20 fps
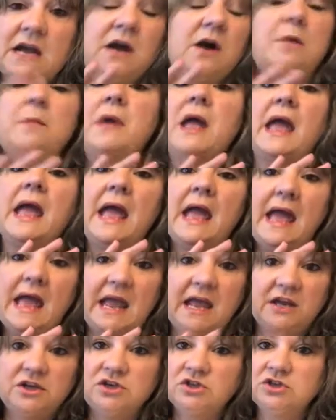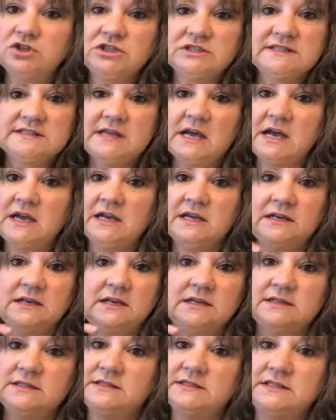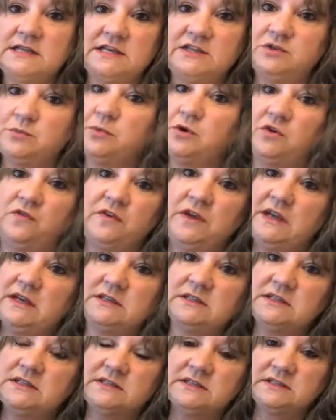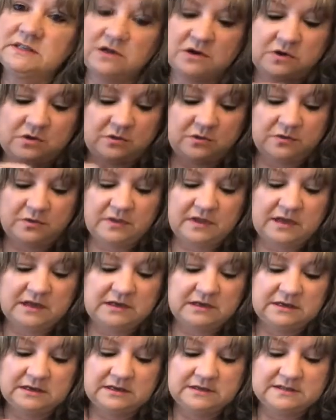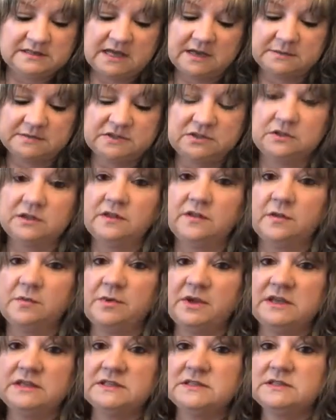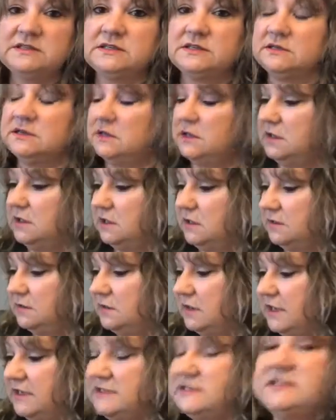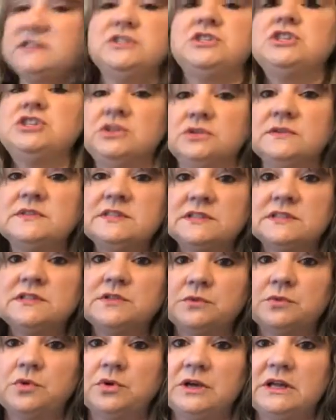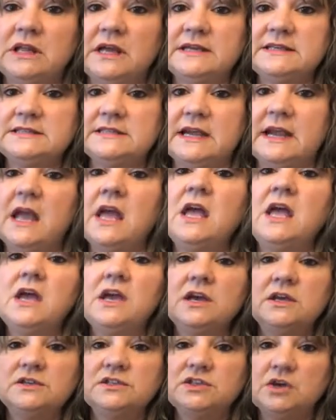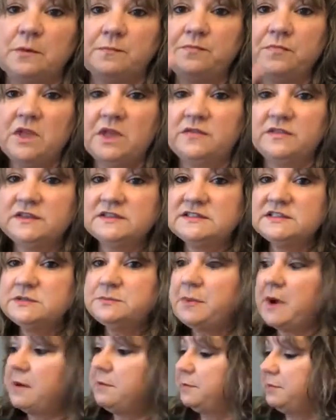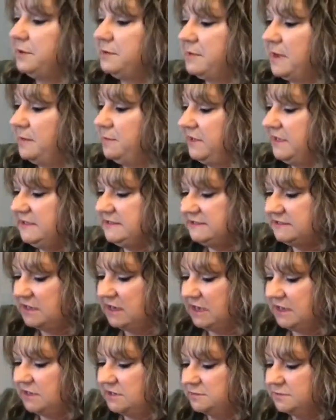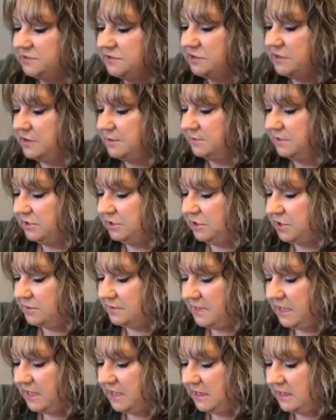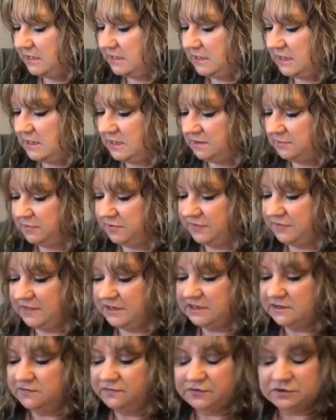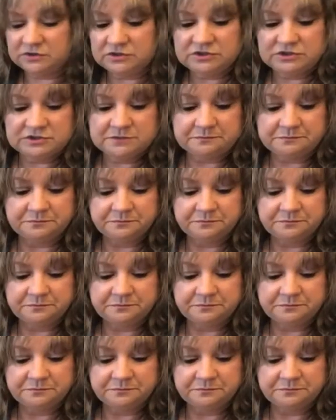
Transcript: them, and your design stays perfect. So that is absolutely the best icing to use, is the royal icing. So this is probably my biggest item, so I'm gonna go ahead and put that in first.